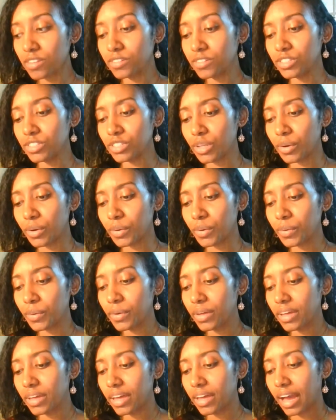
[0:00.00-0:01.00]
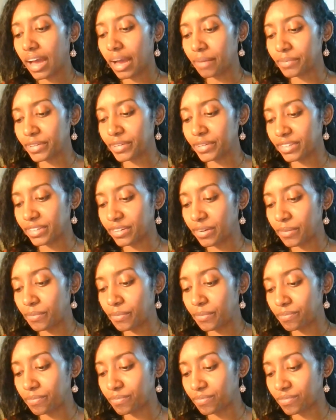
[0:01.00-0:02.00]
So I'm
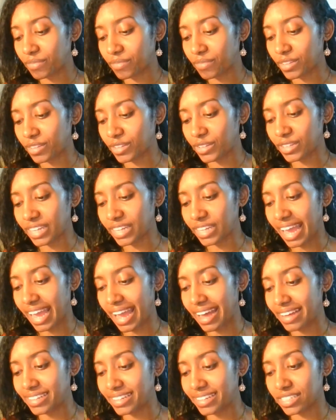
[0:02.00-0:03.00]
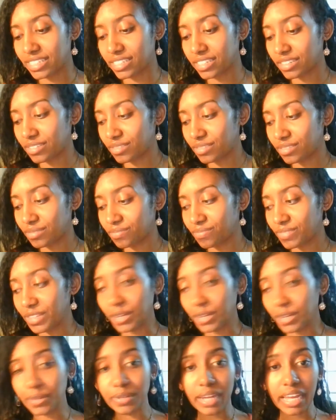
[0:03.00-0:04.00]
gonna look at
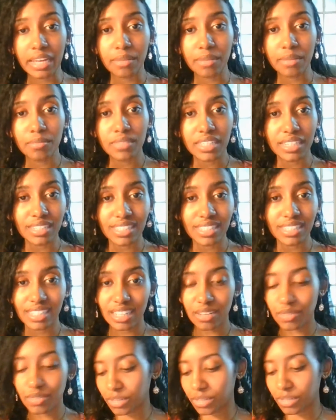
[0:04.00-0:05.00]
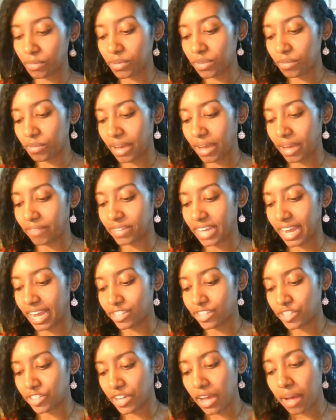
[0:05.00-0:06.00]
their names and see if some of them have
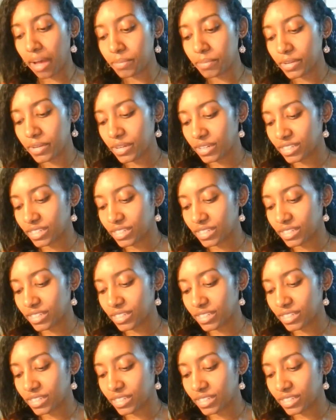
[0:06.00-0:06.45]
Cash App.